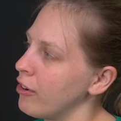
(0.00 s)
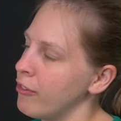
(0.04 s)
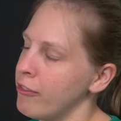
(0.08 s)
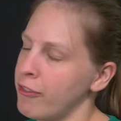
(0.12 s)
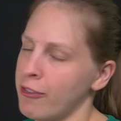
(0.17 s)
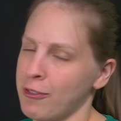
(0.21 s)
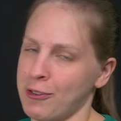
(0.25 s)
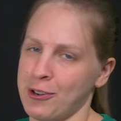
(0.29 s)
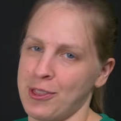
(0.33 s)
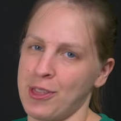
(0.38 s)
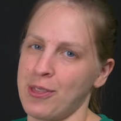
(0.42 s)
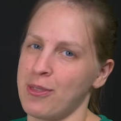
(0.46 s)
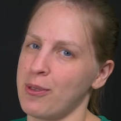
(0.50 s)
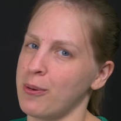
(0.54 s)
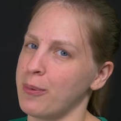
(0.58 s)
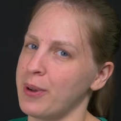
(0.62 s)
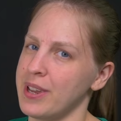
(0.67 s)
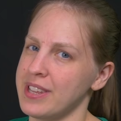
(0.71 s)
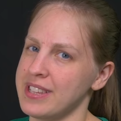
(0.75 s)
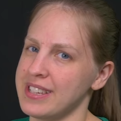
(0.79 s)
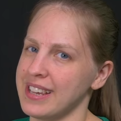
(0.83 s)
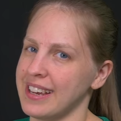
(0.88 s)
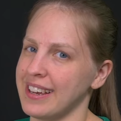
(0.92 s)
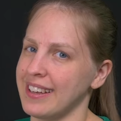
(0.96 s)
a fourth of the
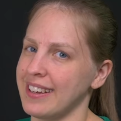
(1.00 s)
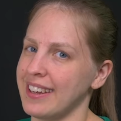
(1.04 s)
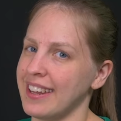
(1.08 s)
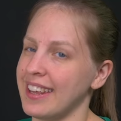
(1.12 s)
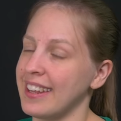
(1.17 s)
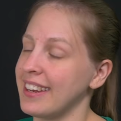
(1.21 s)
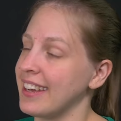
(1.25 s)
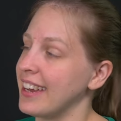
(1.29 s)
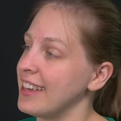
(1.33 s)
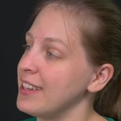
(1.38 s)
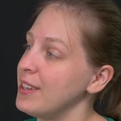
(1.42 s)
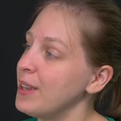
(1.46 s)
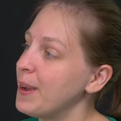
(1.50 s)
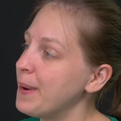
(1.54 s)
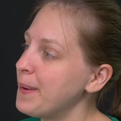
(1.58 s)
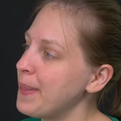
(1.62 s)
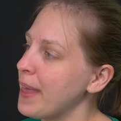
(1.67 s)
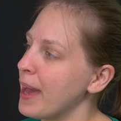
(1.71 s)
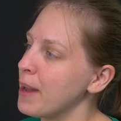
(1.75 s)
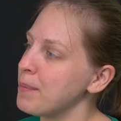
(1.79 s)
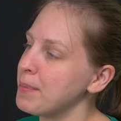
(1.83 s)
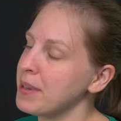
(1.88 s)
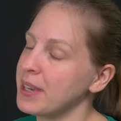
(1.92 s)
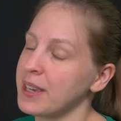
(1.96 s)
way done, and I know
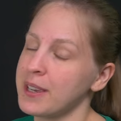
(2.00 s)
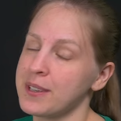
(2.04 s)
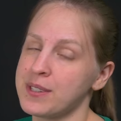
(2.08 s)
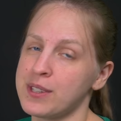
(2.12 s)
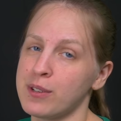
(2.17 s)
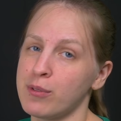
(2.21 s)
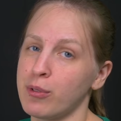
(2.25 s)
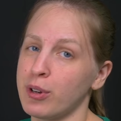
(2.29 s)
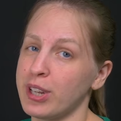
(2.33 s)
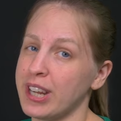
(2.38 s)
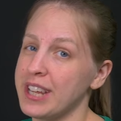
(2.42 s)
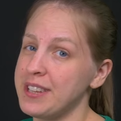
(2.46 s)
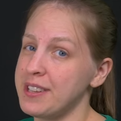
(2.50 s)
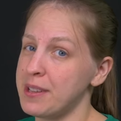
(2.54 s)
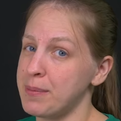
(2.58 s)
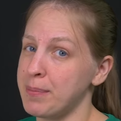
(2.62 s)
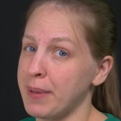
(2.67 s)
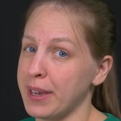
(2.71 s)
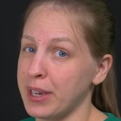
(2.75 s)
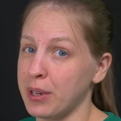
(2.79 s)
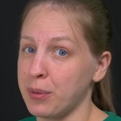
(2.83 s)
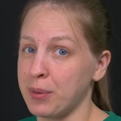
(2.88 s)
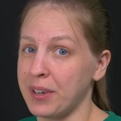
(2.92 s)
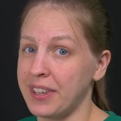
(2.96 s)
that because of when I
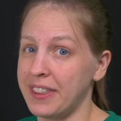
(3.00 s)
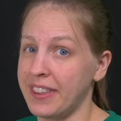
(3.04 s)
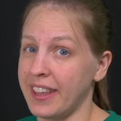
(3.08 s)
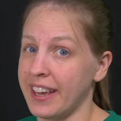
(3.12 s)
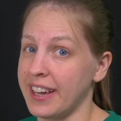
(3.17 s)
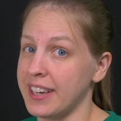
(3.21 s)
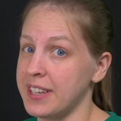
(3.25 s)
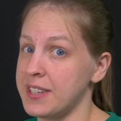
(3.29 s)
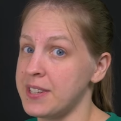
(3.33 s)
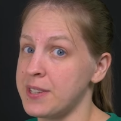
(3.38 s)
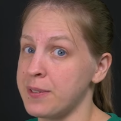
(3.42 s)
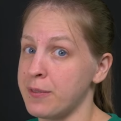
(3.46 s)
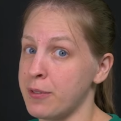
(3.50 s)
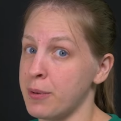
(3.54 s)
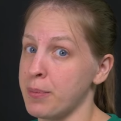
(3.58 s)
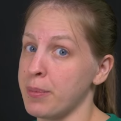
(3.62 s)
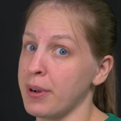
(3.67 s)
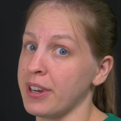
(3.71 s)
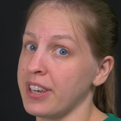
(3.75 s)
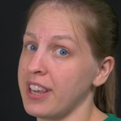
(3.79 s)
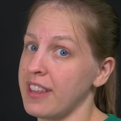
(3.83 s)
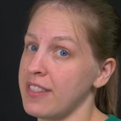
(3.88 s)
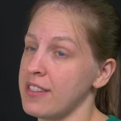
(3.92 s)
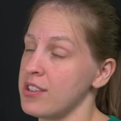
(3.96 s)
did my grid lines for
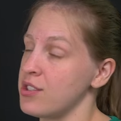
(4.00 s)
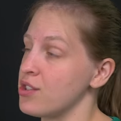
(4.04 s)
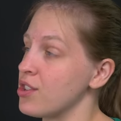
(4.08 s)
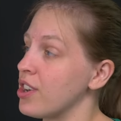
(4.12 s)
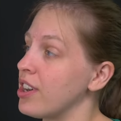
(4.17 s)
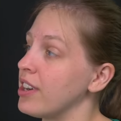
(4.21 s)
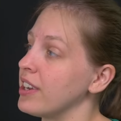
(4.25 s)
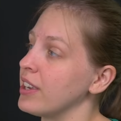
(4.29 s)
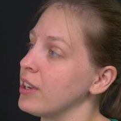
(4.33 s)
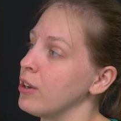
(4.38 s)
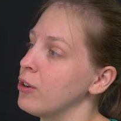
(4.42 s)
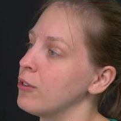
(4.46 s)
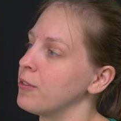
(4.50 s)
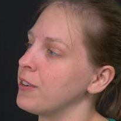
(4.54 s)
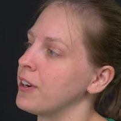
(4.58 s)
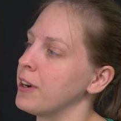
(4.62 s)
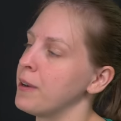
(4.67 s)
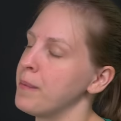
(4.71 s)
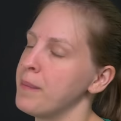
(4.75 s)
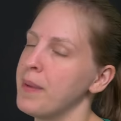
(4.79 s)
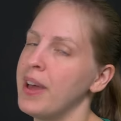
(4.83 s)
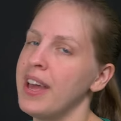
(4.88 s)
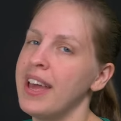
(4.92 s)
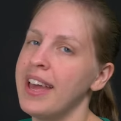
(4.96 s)
bringing the drawing
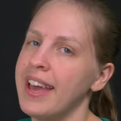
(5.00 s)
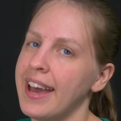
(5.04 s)
over.